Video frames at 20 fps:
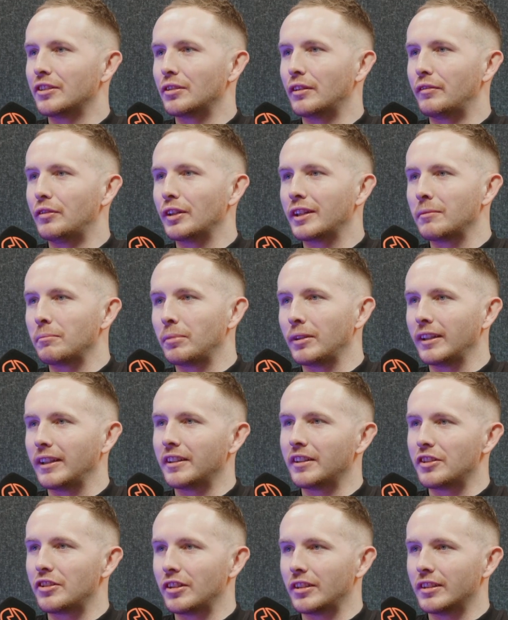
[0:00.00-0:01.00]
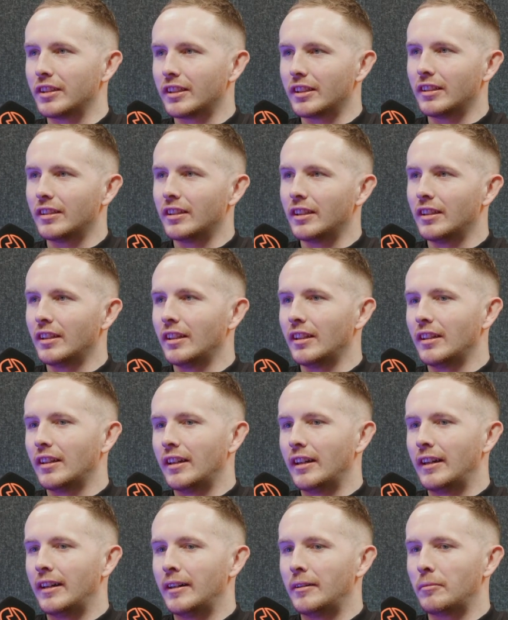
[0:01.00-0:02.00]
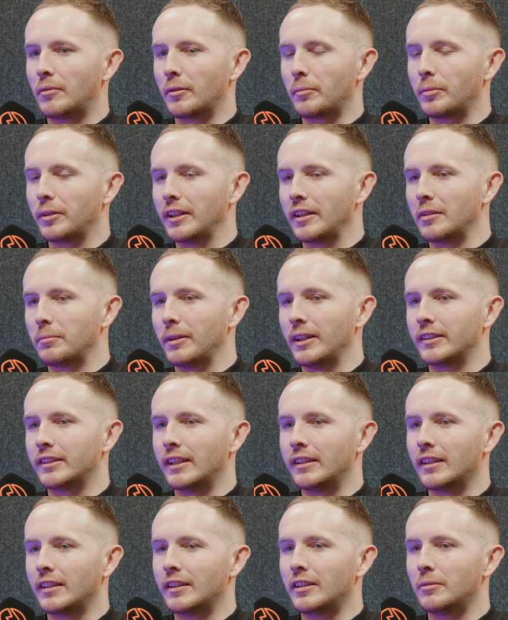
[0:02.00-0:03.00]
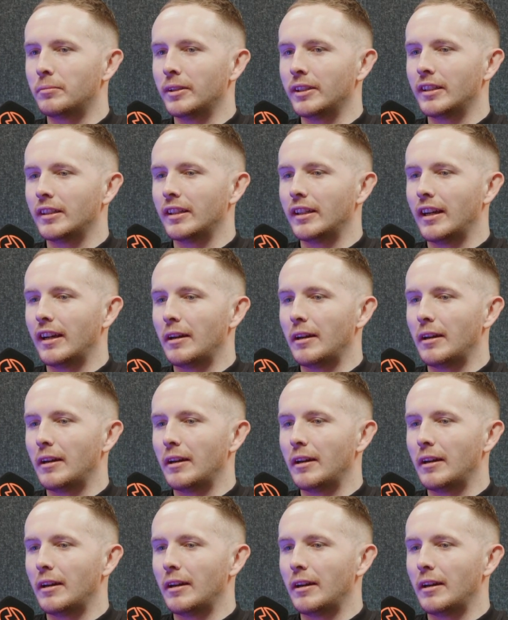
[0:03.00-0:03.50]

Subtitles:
So if you can play the drunk, or play the piss head a little bit,